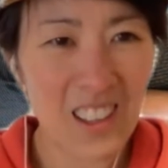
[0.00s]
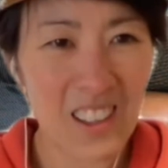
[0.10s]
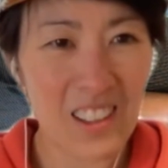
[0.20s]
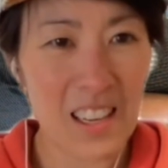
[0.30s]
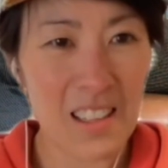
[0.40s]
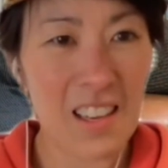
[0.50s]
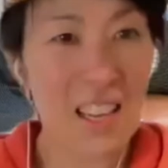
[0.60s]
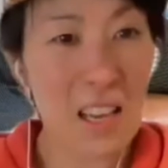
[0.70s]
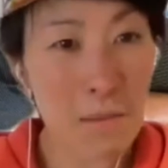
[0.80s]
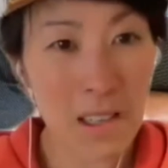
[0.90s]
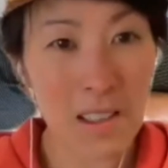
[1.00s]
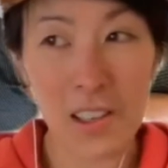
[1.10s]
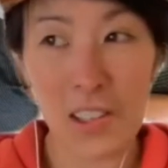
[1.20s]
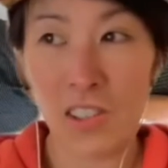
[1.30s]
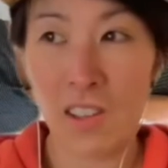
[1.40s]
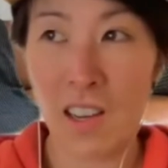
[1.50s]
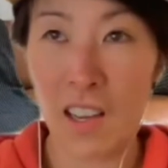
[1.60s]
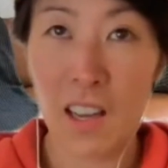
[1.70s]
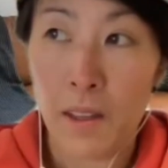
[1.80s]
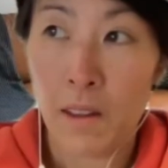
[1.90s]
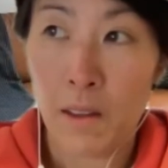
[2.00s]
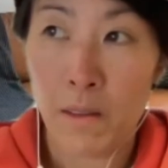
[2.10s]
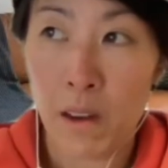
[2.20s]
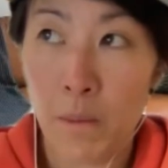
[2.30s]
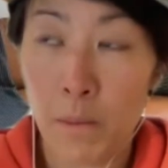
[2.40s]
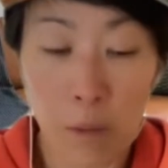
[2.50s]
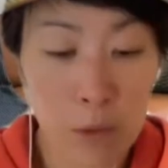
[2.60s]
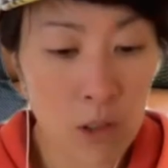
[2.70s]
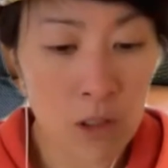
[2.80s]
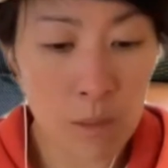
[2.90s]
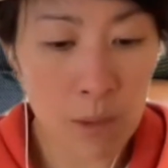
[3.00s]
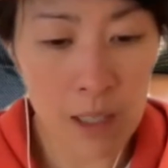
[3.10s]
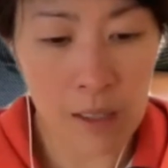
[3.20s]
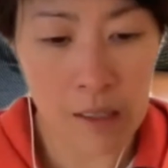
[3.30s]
Like, they email us and I'm so surprised.